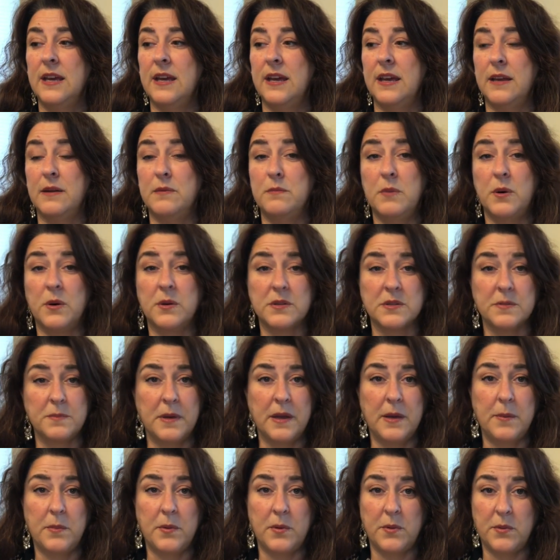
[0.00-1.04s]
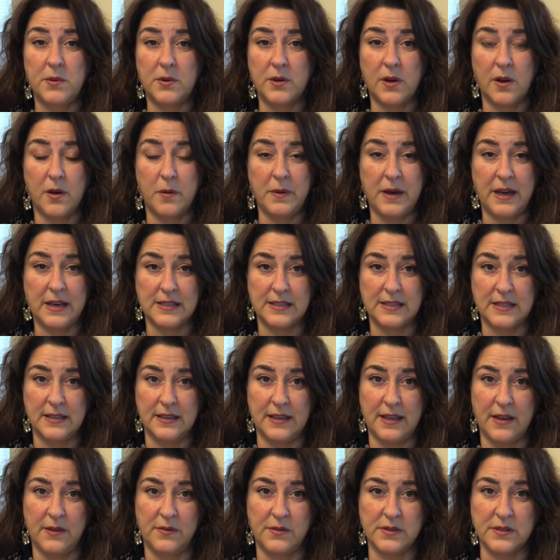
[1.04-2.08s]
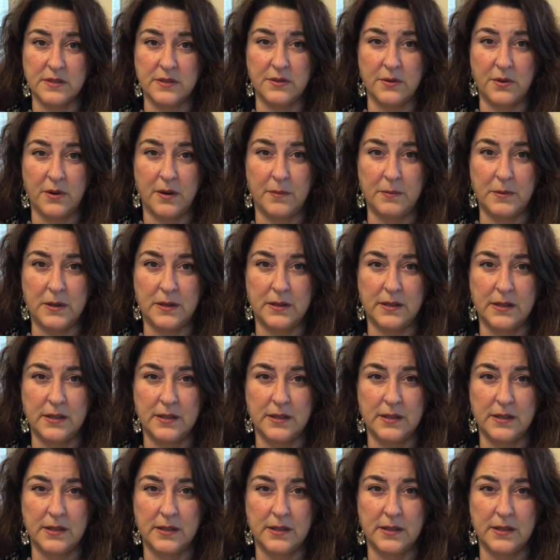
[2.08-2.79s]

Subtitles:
and most people will go back to life as normal,